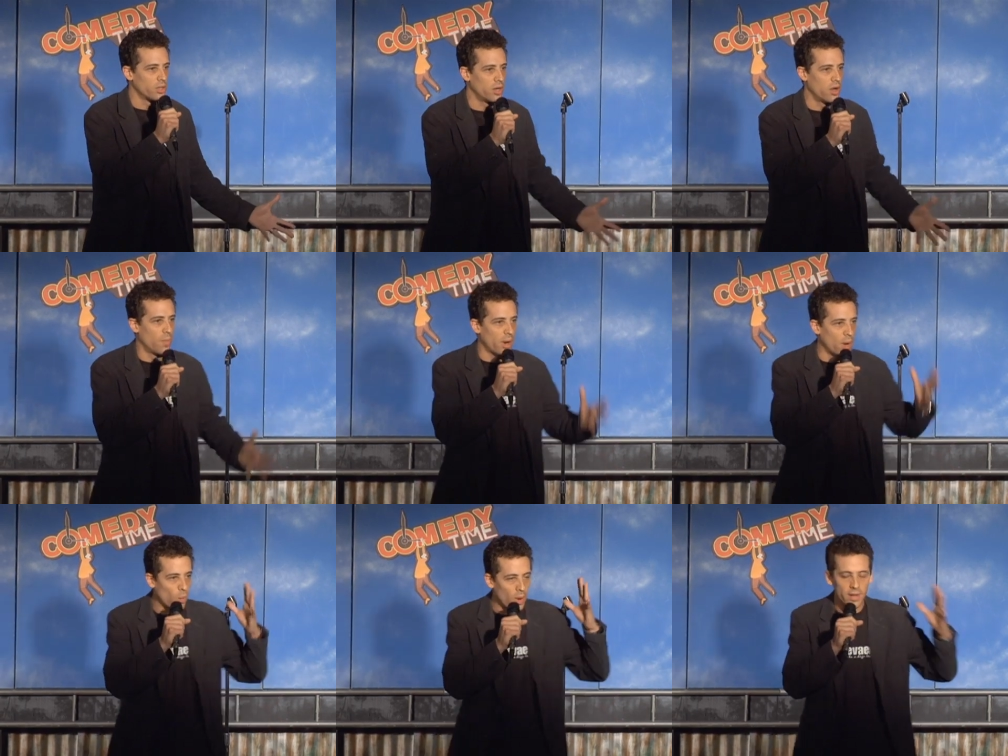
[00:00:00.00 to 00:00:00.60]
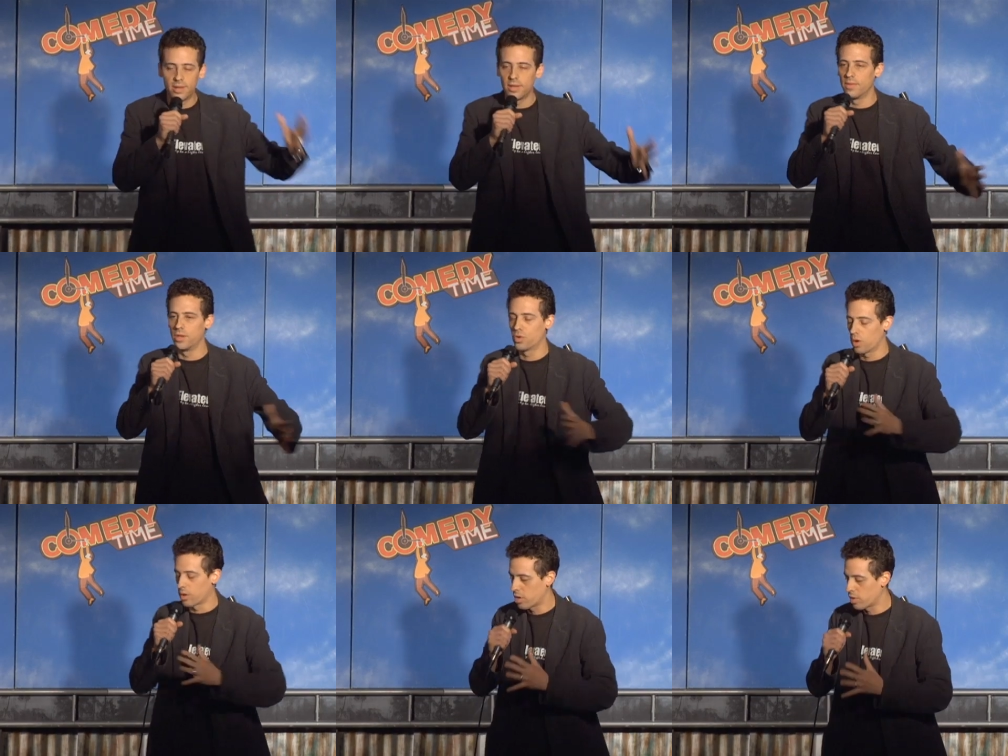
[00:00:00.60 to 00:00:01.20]
but I went to the
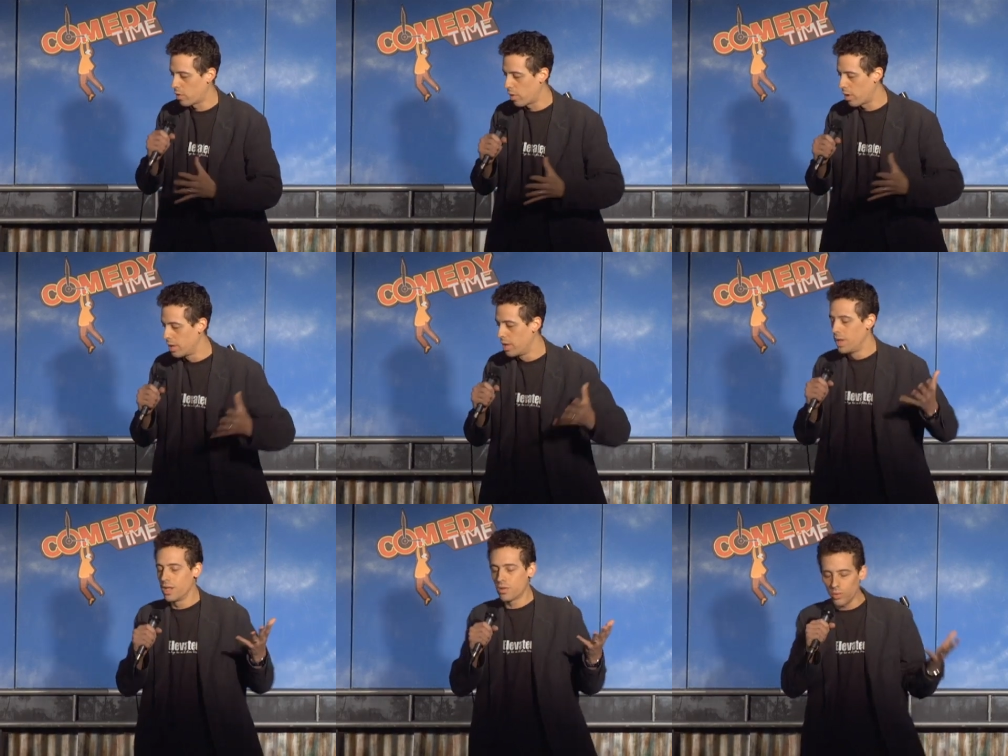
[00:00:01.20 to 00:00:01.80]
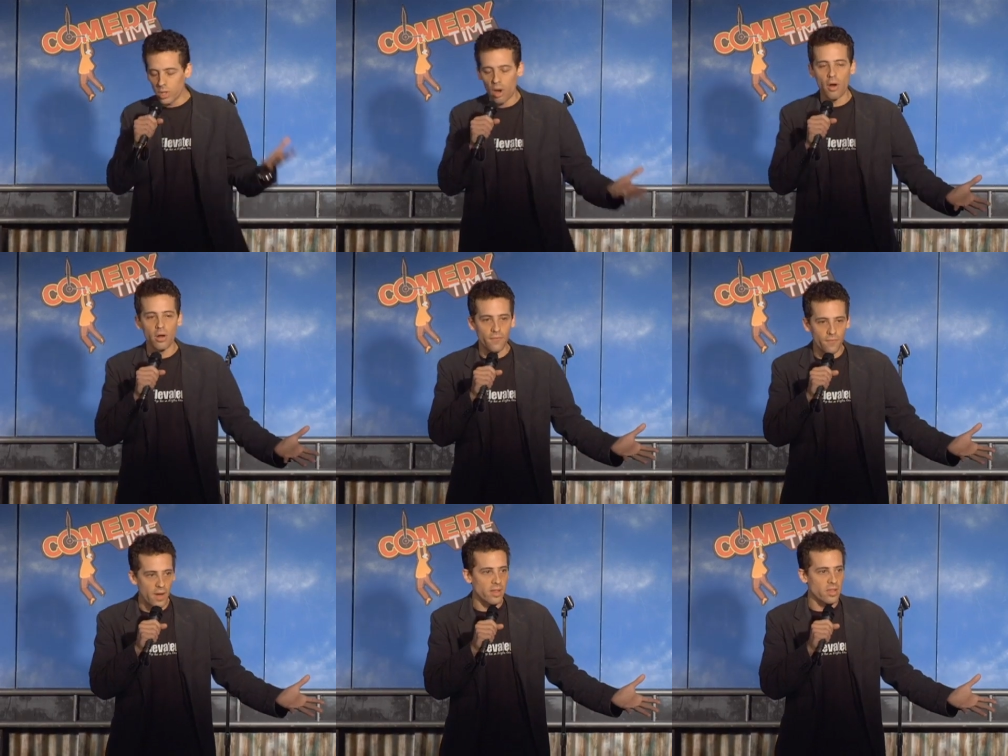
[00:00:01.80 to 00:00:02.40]
drugstore, and it's really
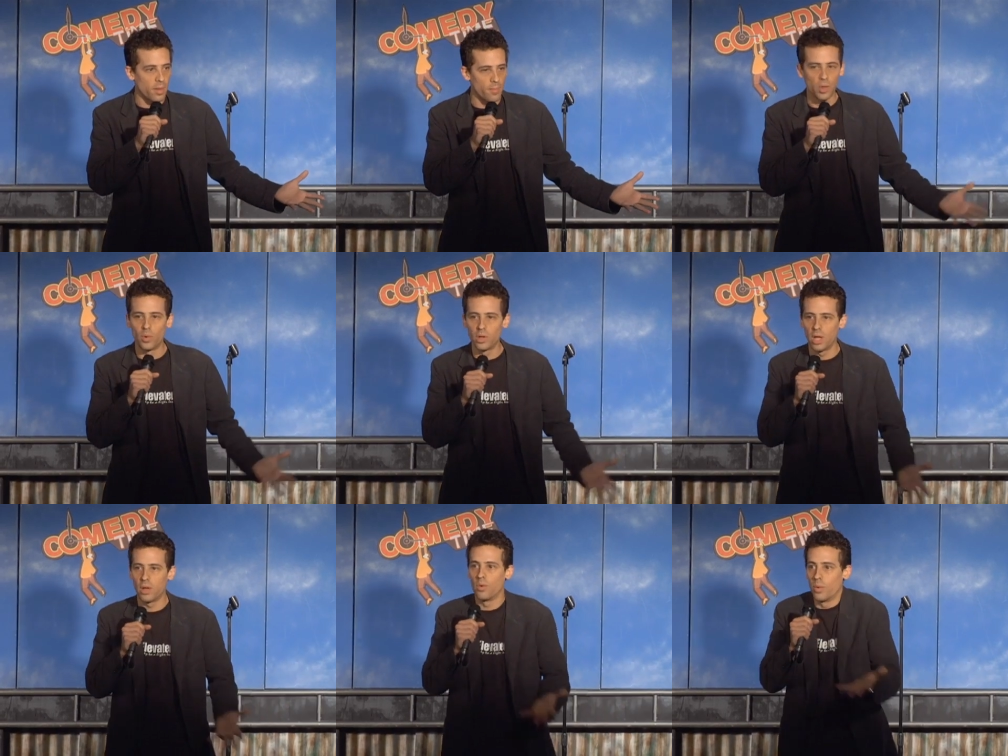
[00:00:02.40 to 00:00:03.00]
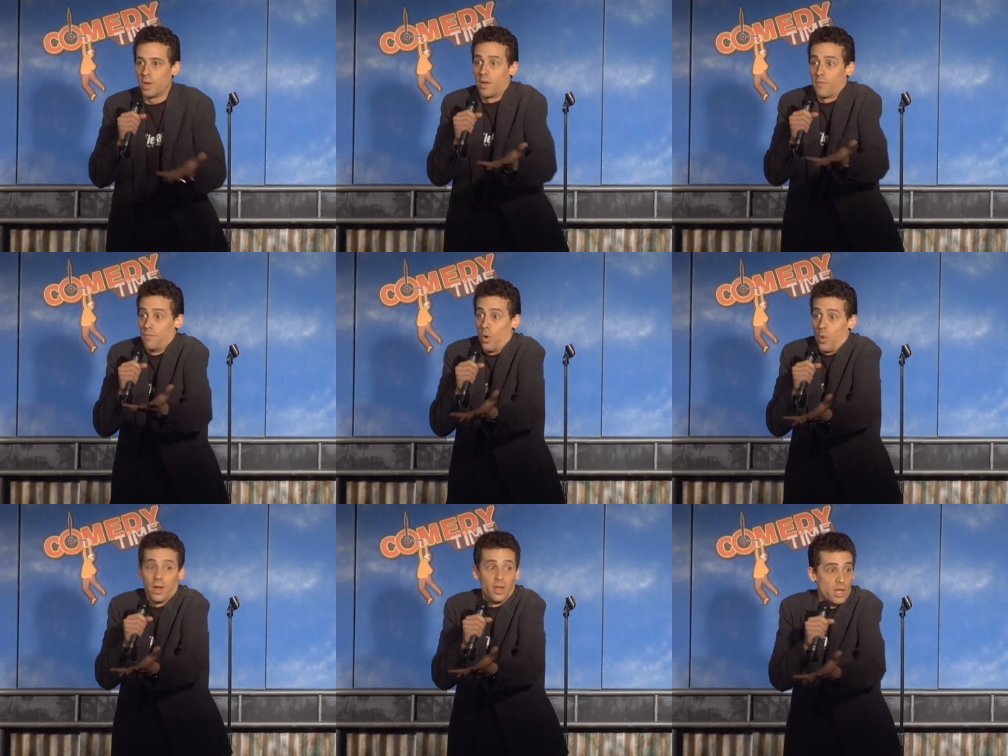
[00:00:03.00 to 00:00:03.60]
hard to find something when you have
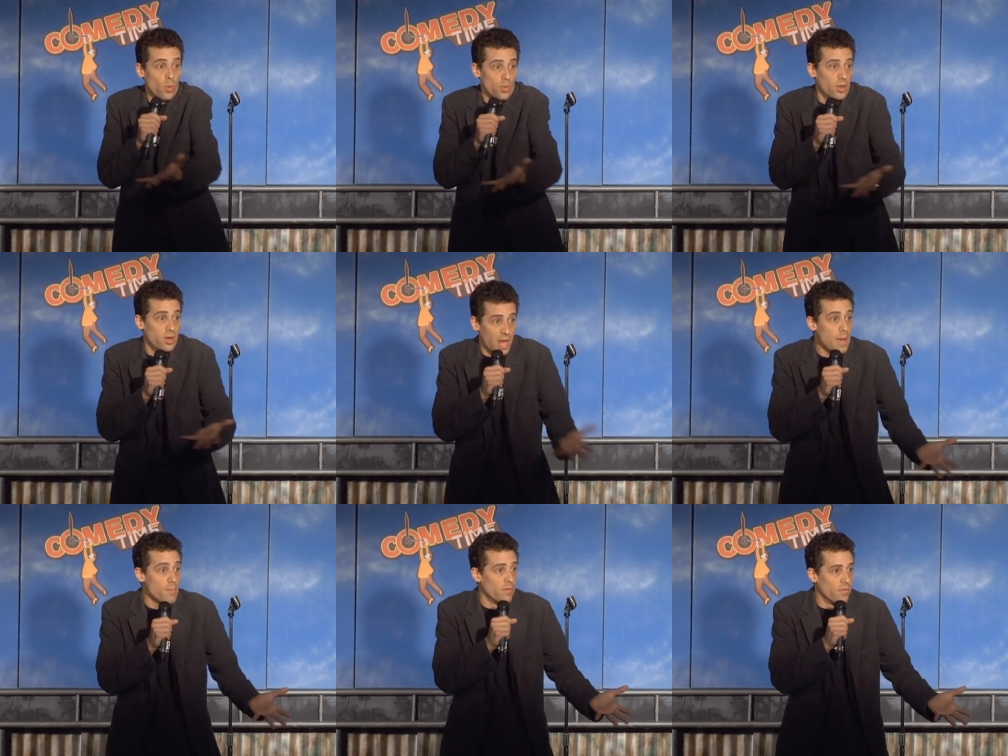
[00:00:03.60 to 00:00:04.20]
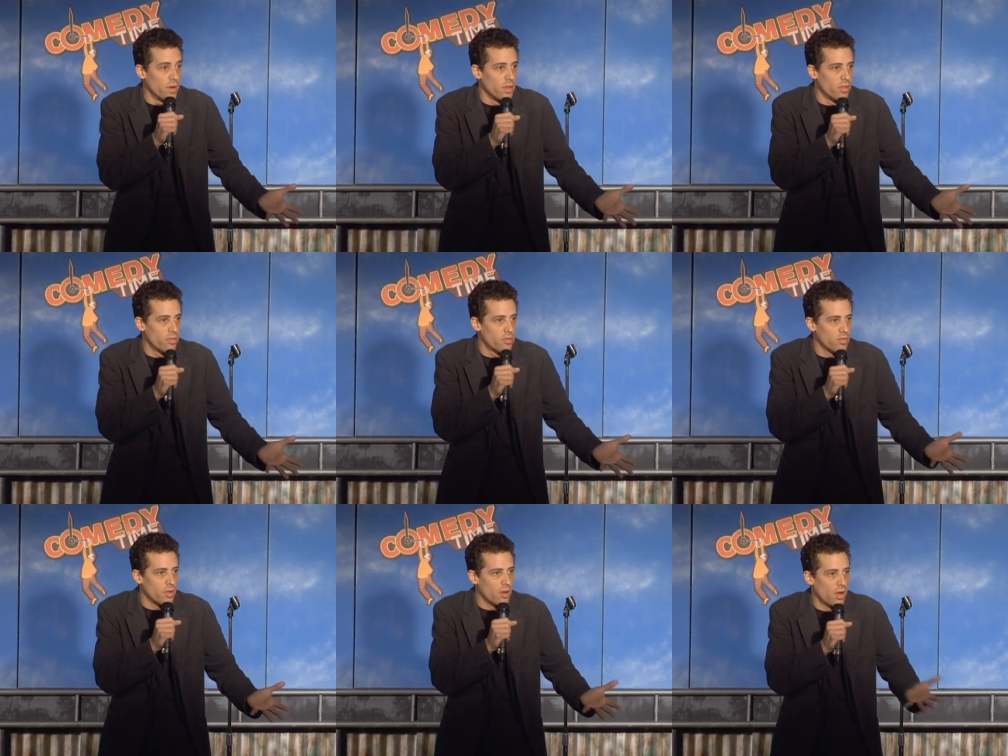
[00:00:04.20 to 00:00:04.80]
no idea what the name of it
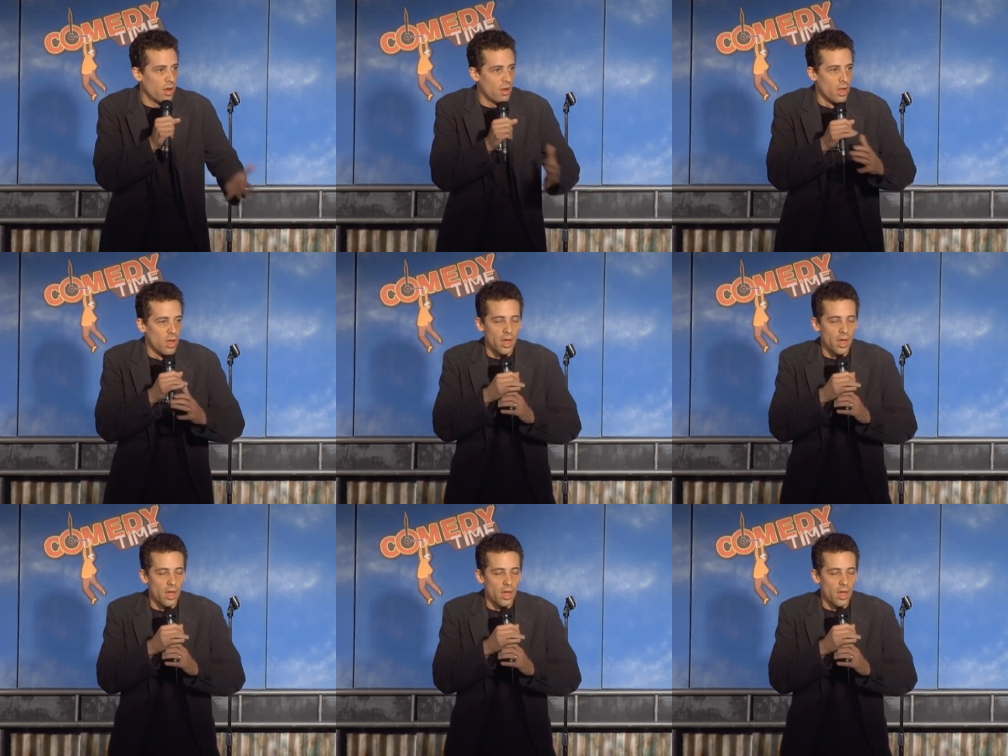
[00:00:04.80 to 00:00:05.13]
is, And